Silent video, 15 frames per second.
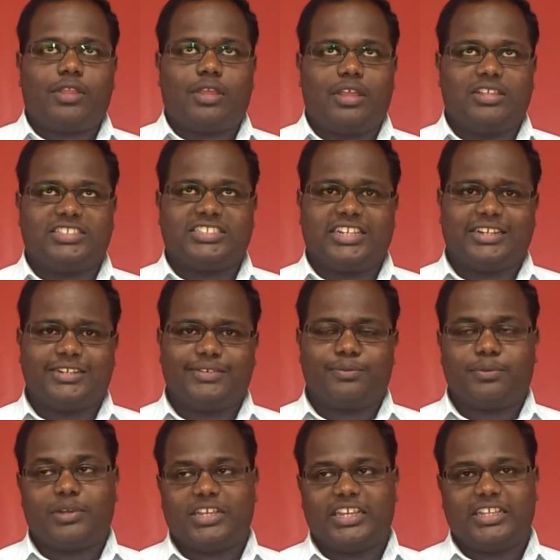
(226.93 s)
started
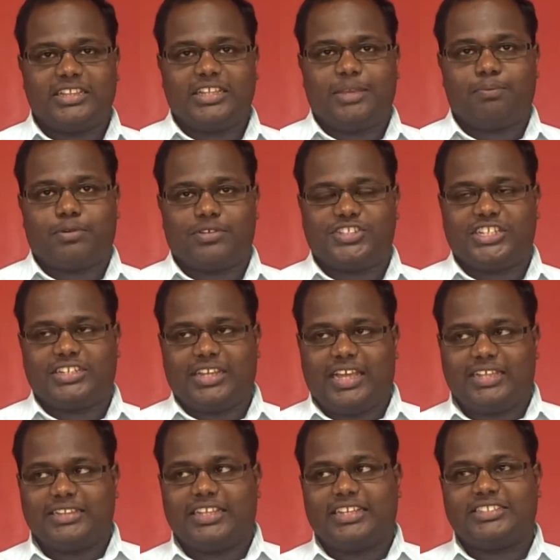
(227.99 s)
working in the project,
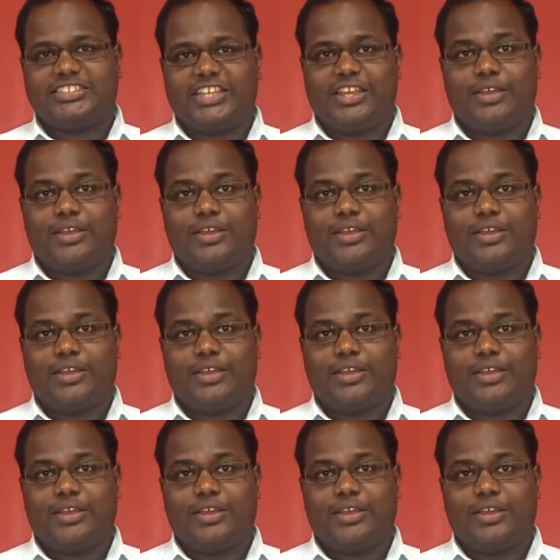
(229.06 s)
and then